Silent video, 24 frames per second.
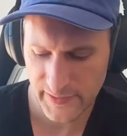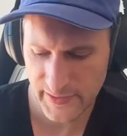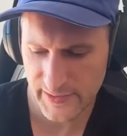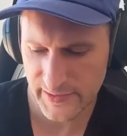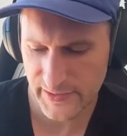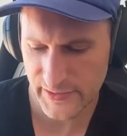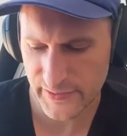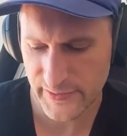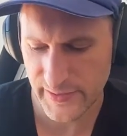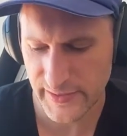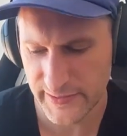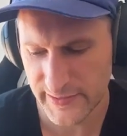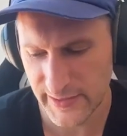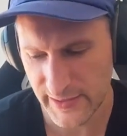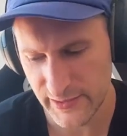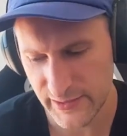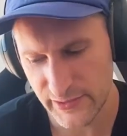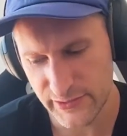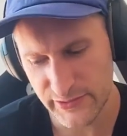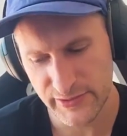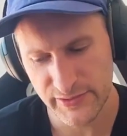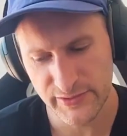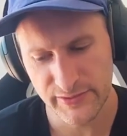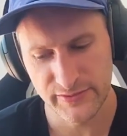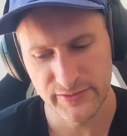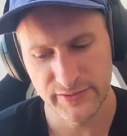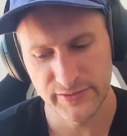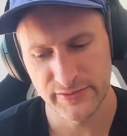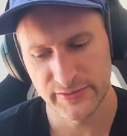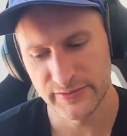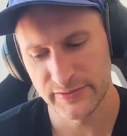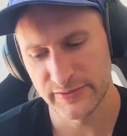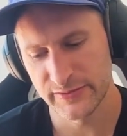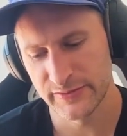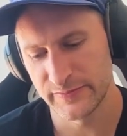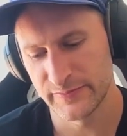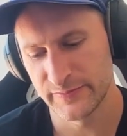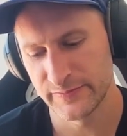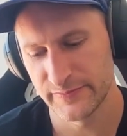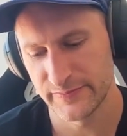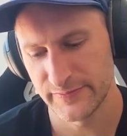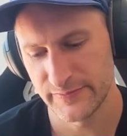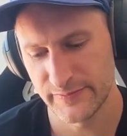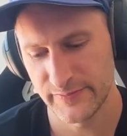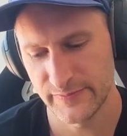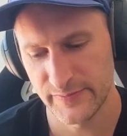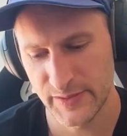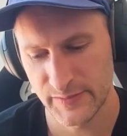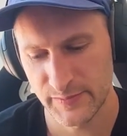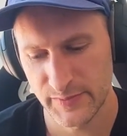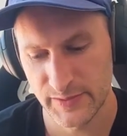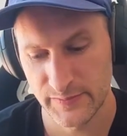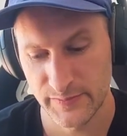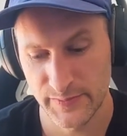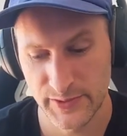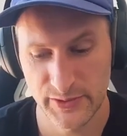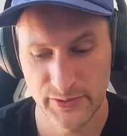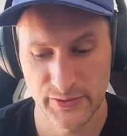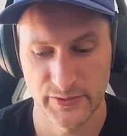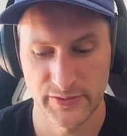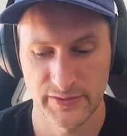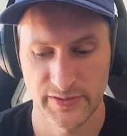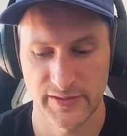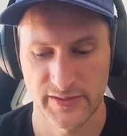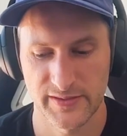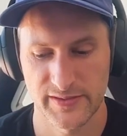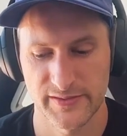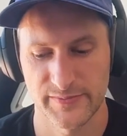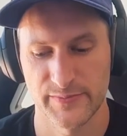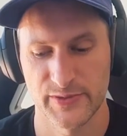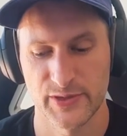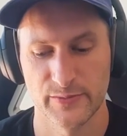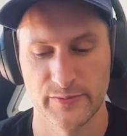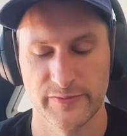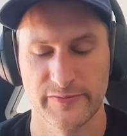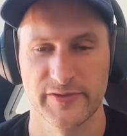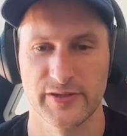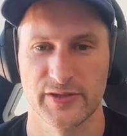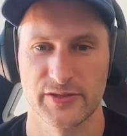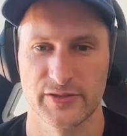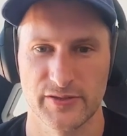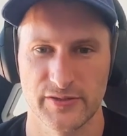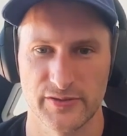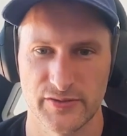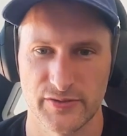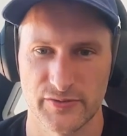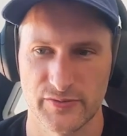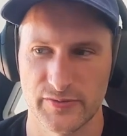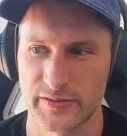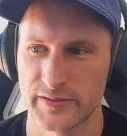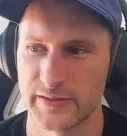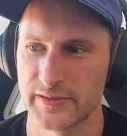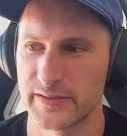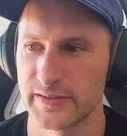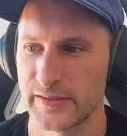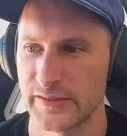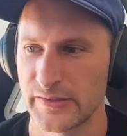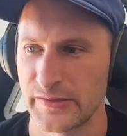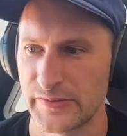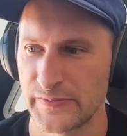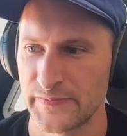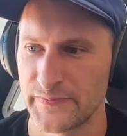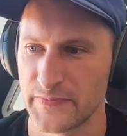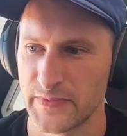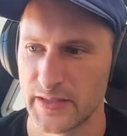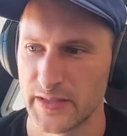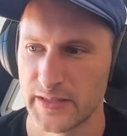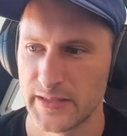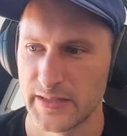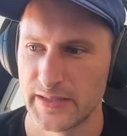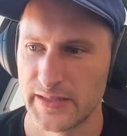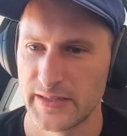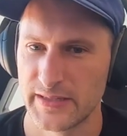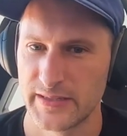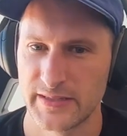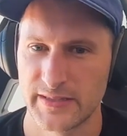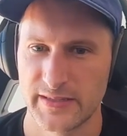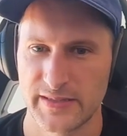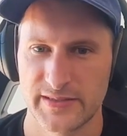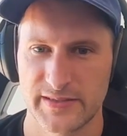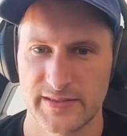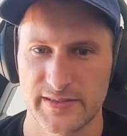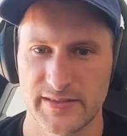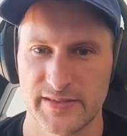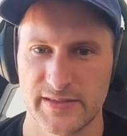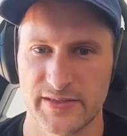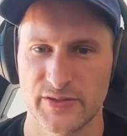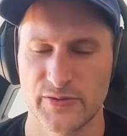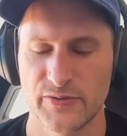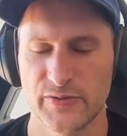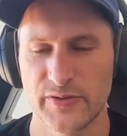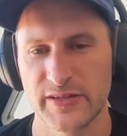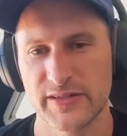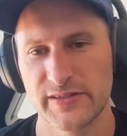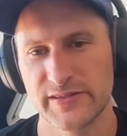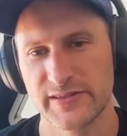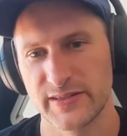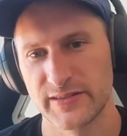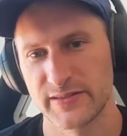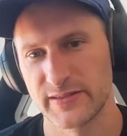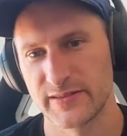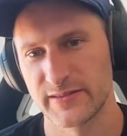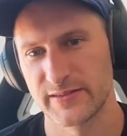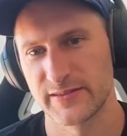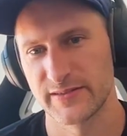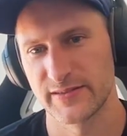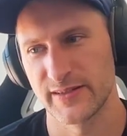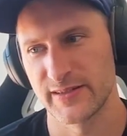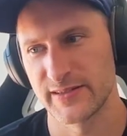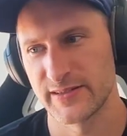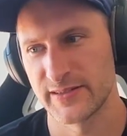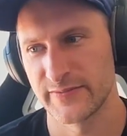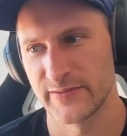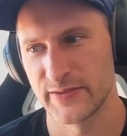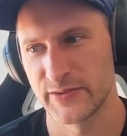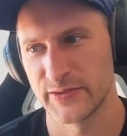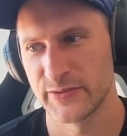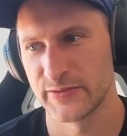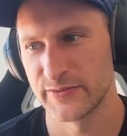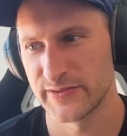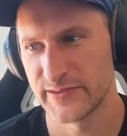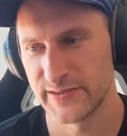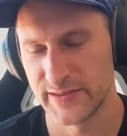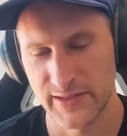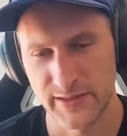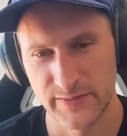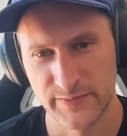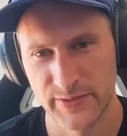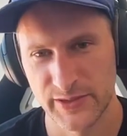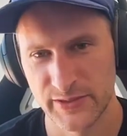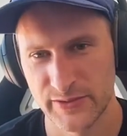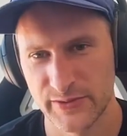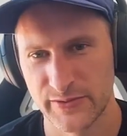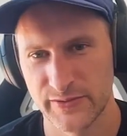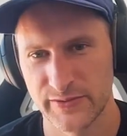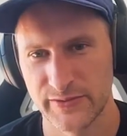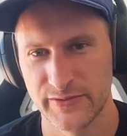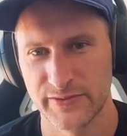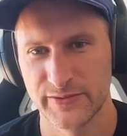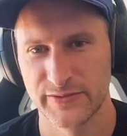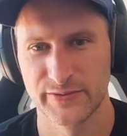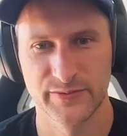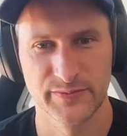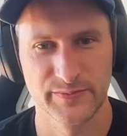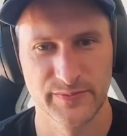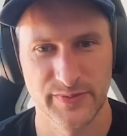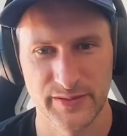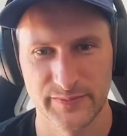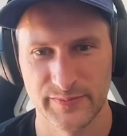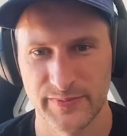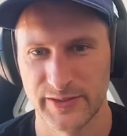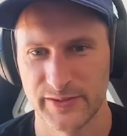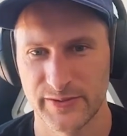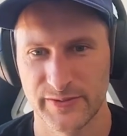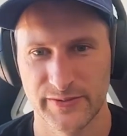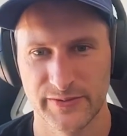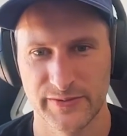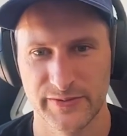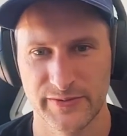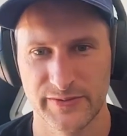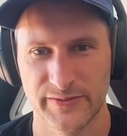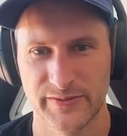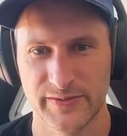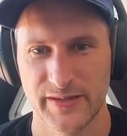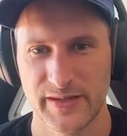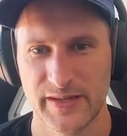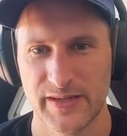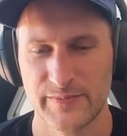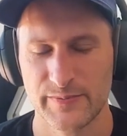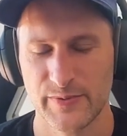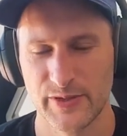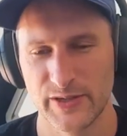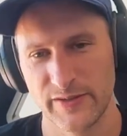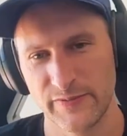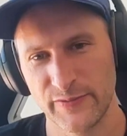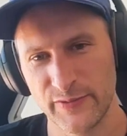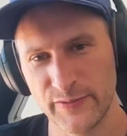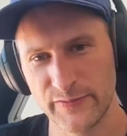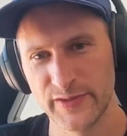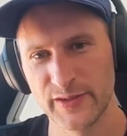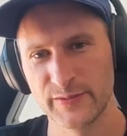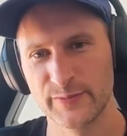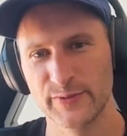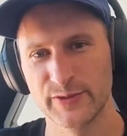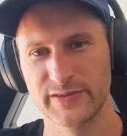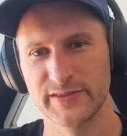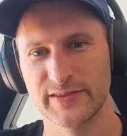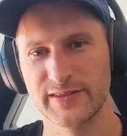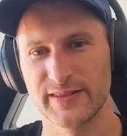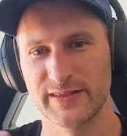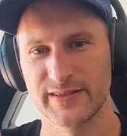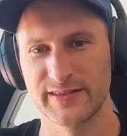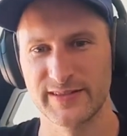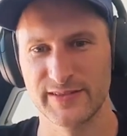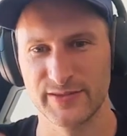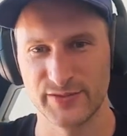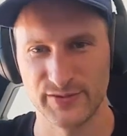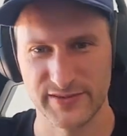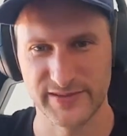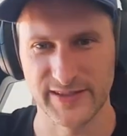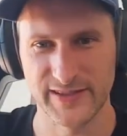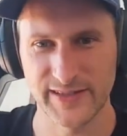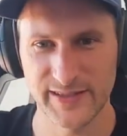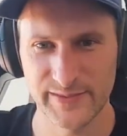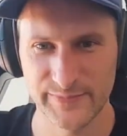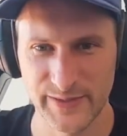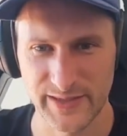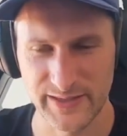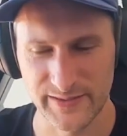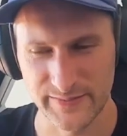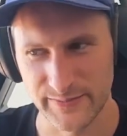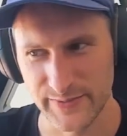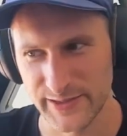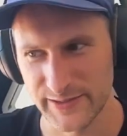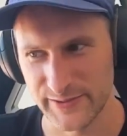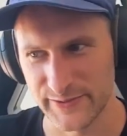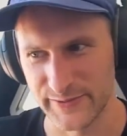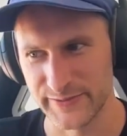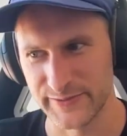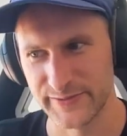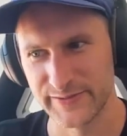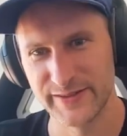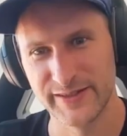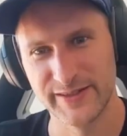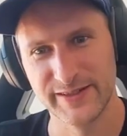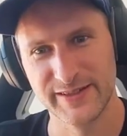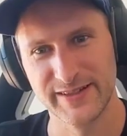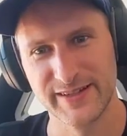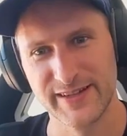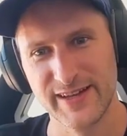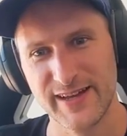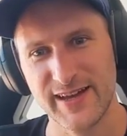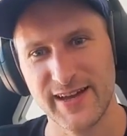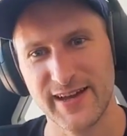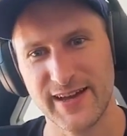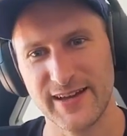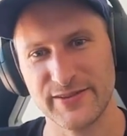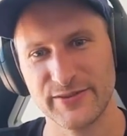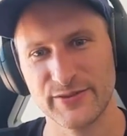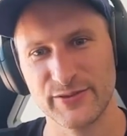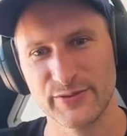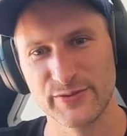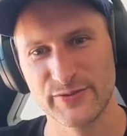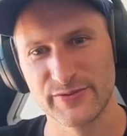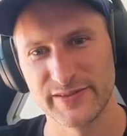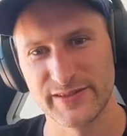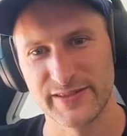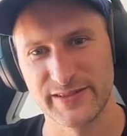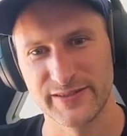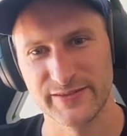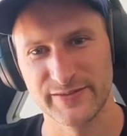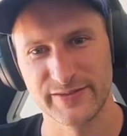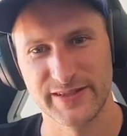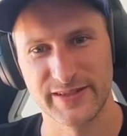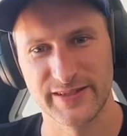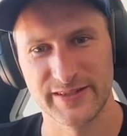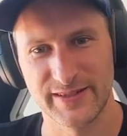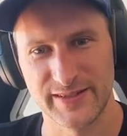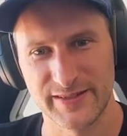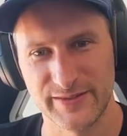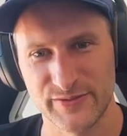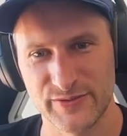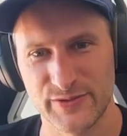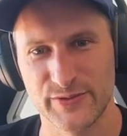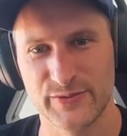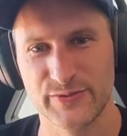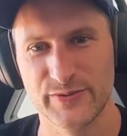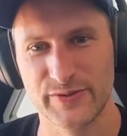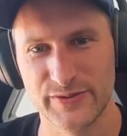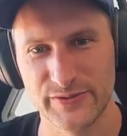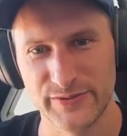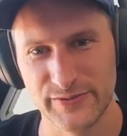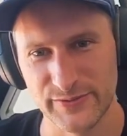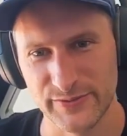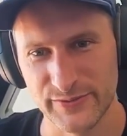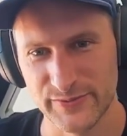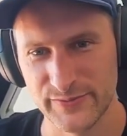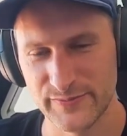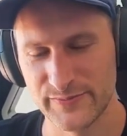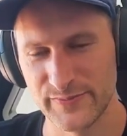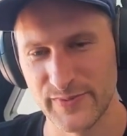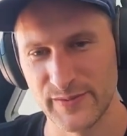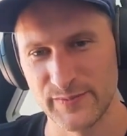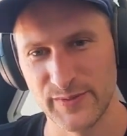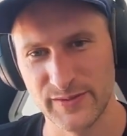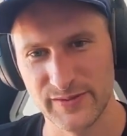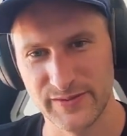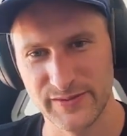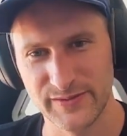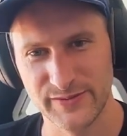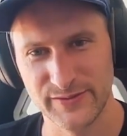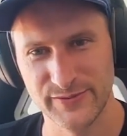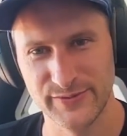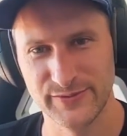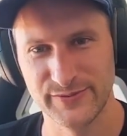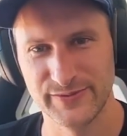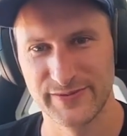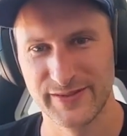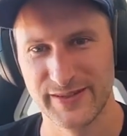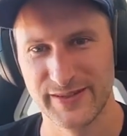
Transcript: it's an attack on maybe Bitcoin as medium of exchange, right? It's great that El Salvador stack Bitcoin, buy Bitcoin. But if you think about it, like it's the state buying Bitcoin. And now you're saying, okay, like on the ground, maybe